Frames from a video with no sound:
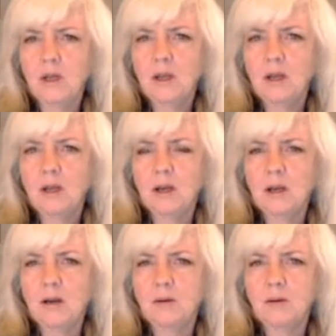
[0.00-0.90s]

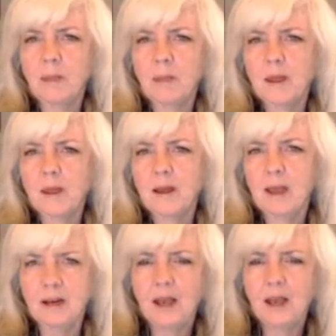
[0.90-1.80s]
and
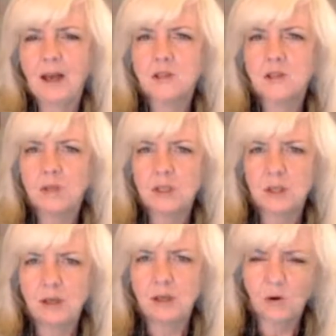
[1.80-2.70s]
as we see
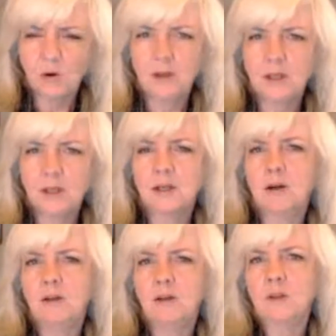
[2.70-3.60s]
more military
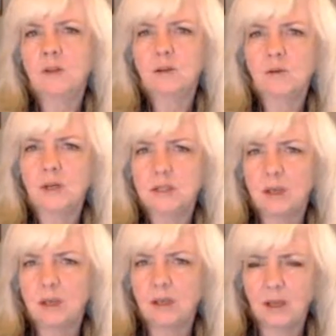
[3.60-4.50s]
victories, and
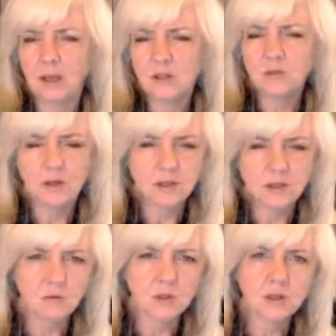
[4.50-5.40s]
as Vanessa was
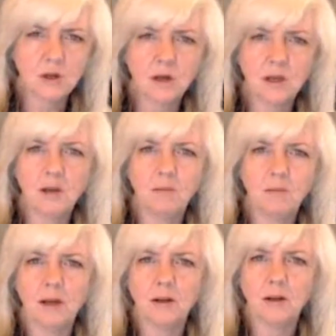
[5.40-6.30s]
talking about,
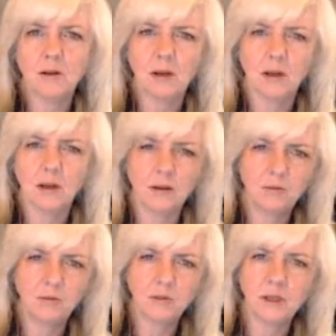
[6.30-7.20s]
hopefully a
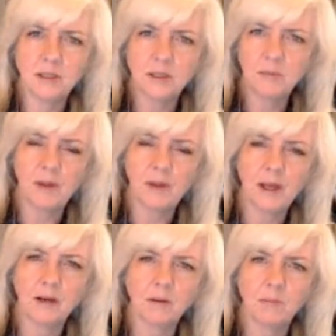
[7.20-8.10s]
diplomatic
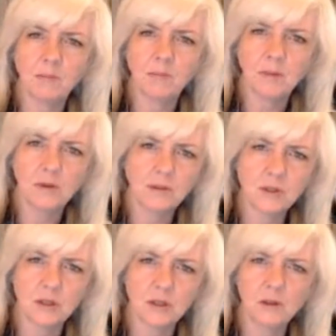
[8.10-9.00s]

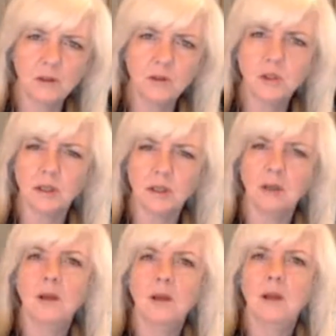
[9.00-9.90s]
solution
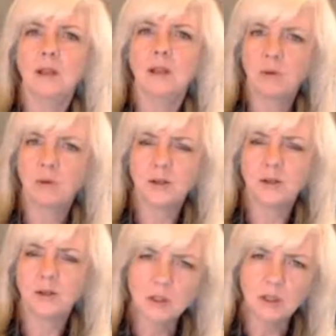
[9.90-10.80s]
that pressures the
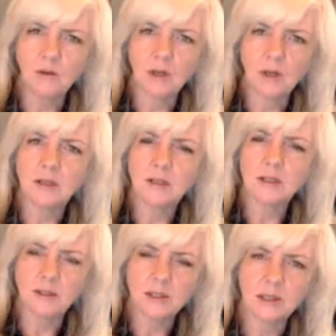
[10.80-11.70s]
United States
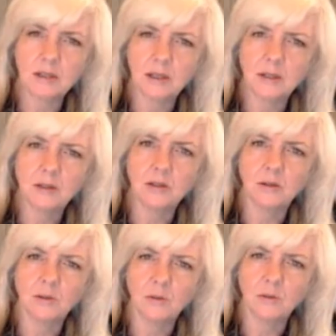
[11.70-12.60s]
to
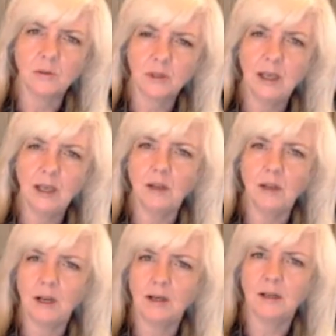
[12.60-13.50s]
leave and end
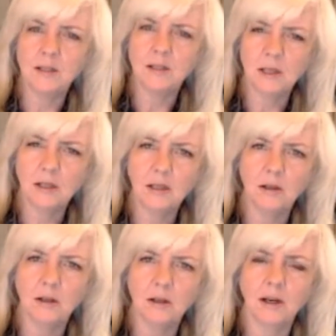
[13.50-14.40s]
its illegal
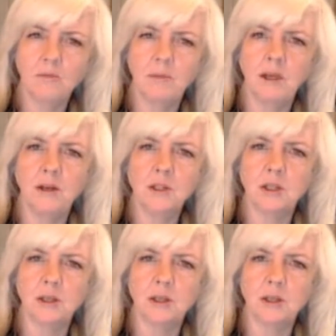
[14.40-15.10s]
occupation,